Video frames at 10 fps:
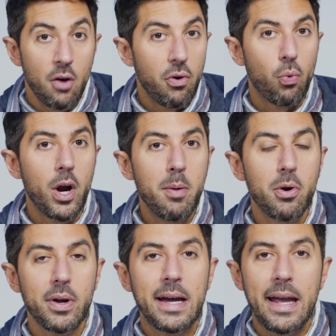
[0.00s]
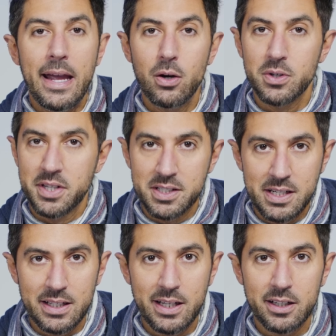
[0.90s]
For RAM, you will get 8 or
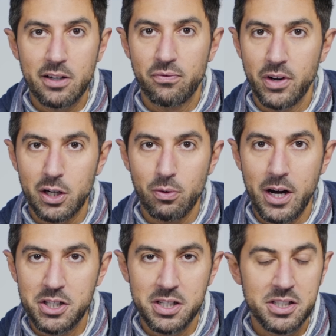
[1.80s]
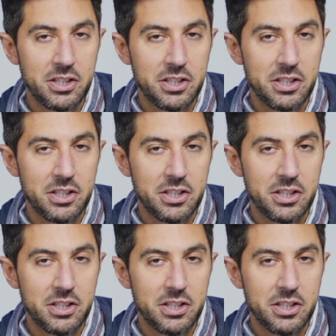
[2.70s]
16 gig configurations,